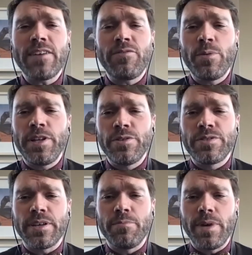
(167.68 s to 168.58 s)
have you been
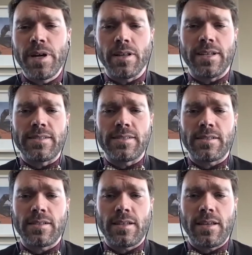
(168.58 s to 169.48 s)
using mirrorless
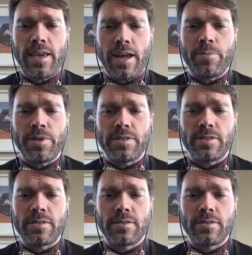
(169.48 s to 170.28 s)
cameras?